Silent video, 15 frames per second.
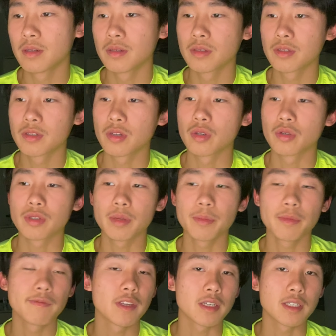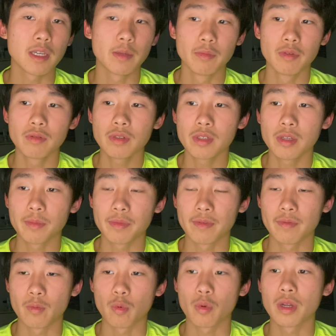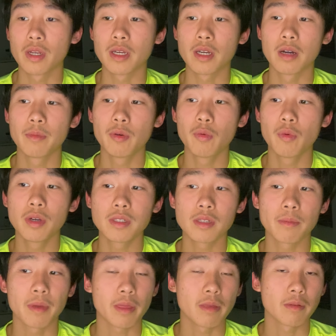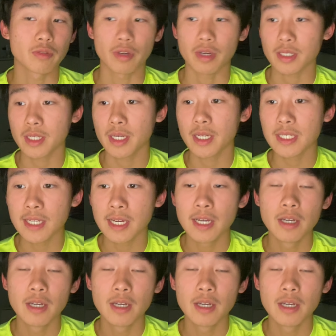So some of the examples, some of the really common ones are methotrexate,